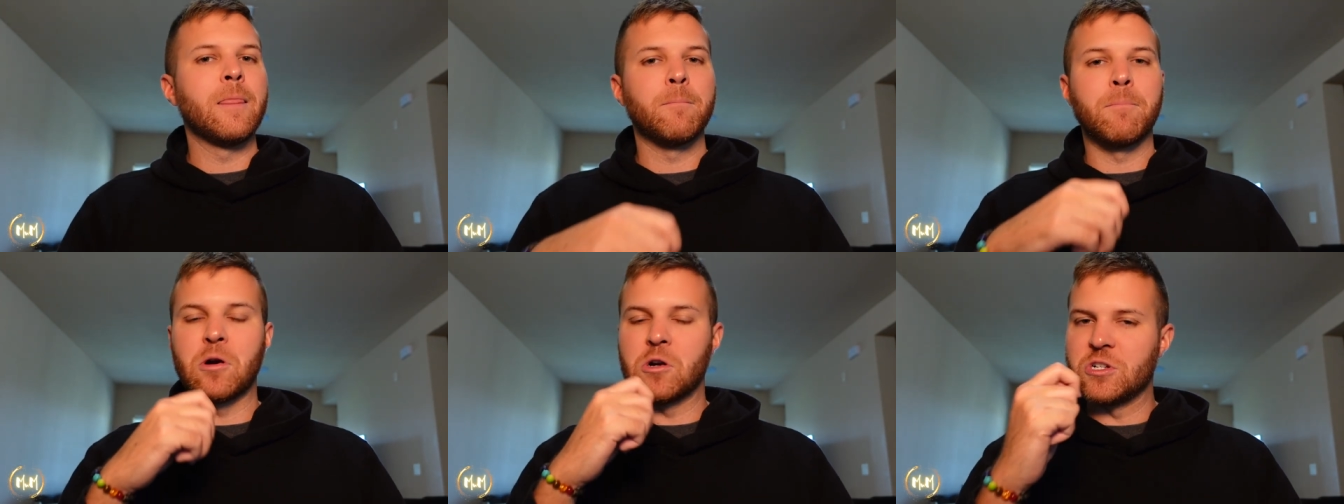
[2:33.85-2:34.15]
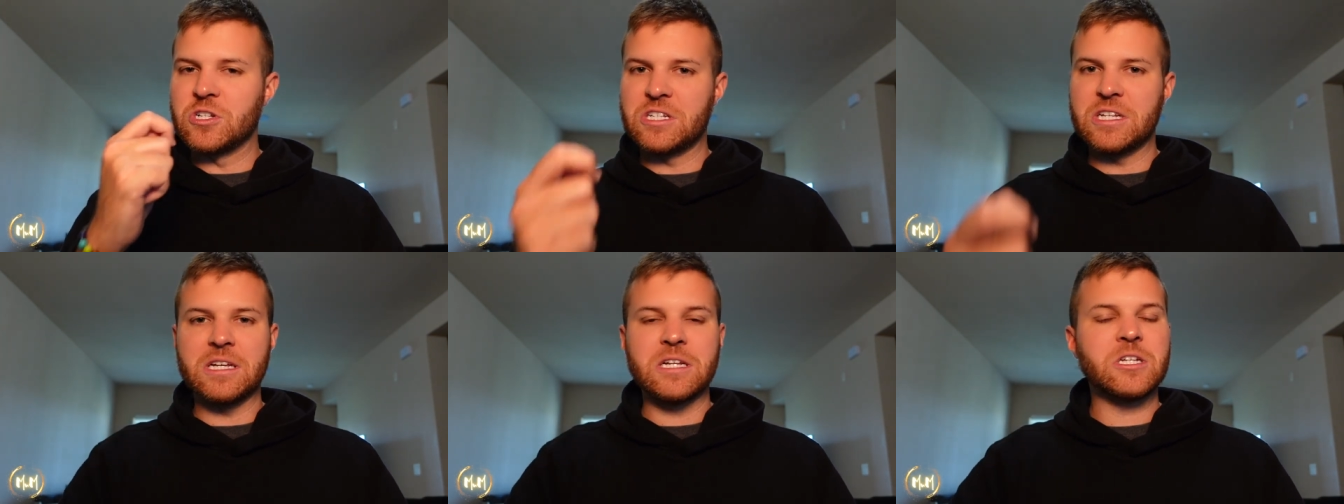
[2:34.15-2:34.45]

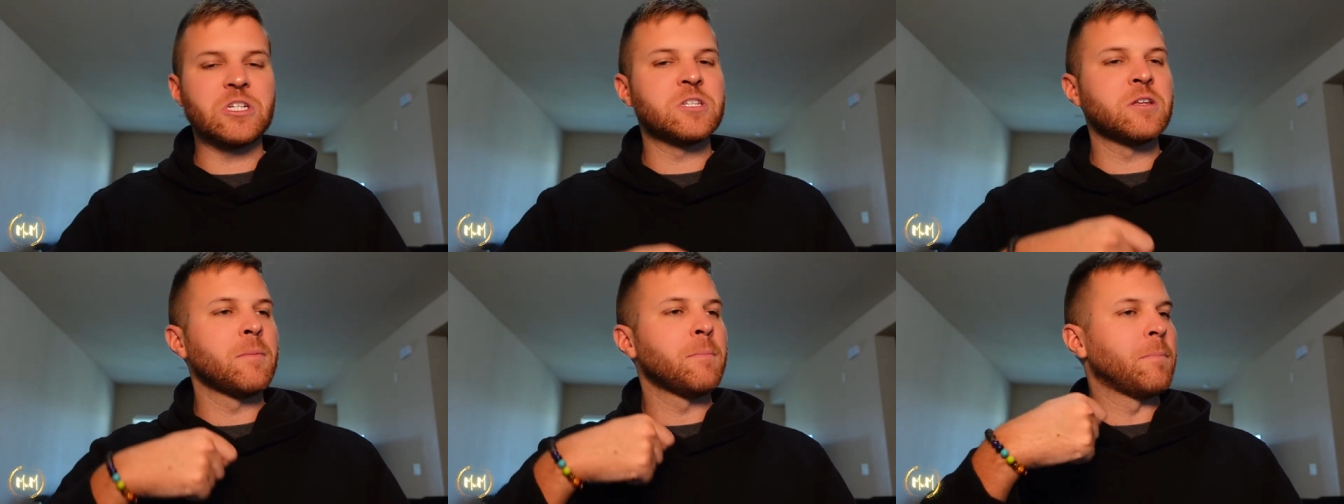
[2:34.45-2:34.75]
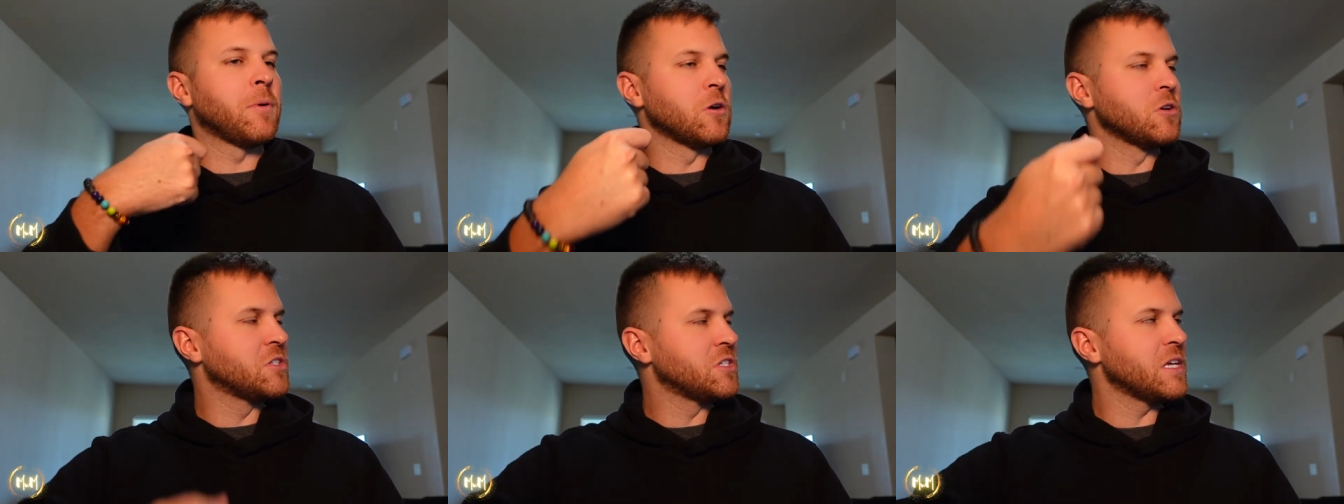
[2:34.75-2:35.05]
Persist,
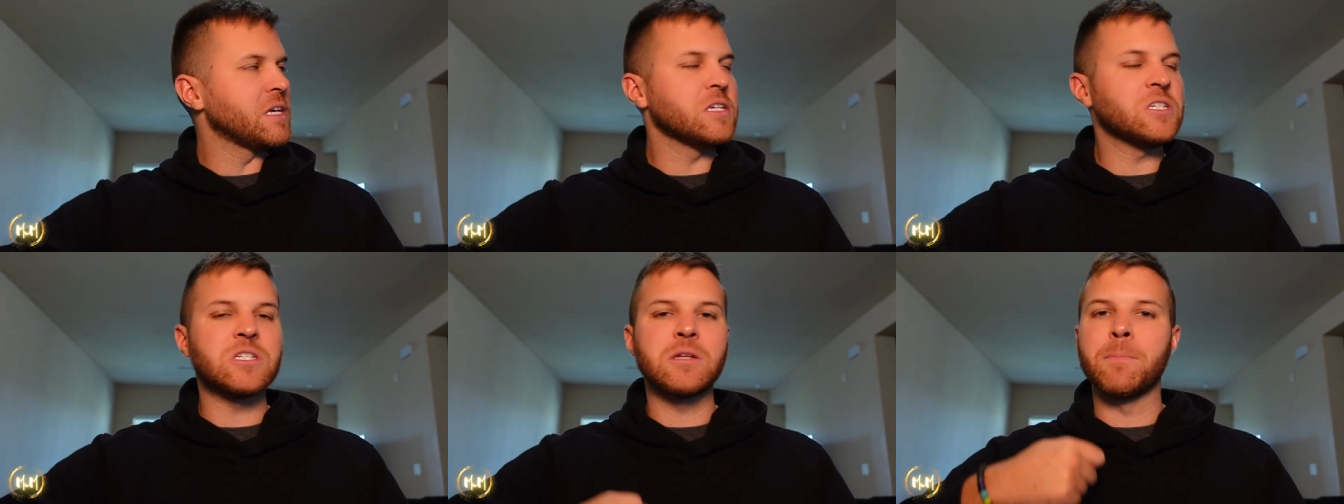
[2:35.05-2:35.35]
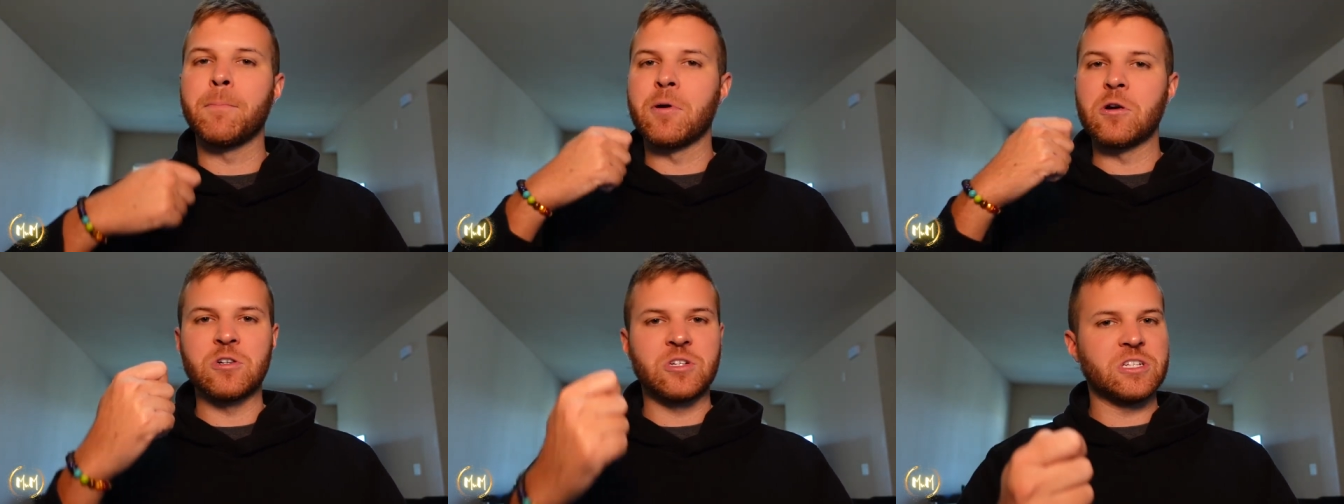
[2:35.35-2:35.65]

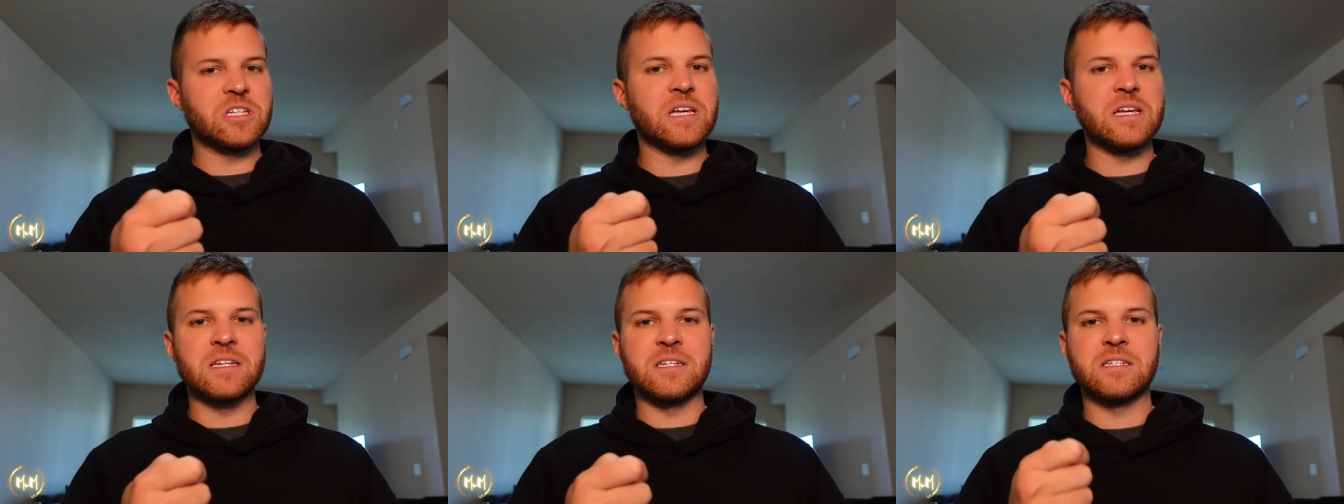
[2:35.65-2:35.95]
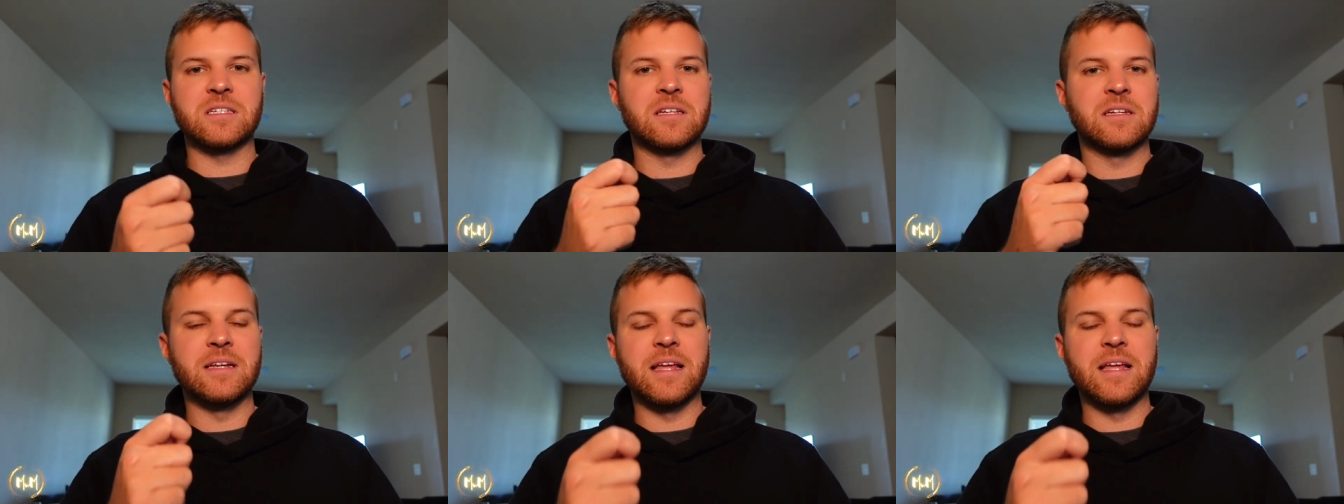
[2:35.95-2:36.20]
persist, persist,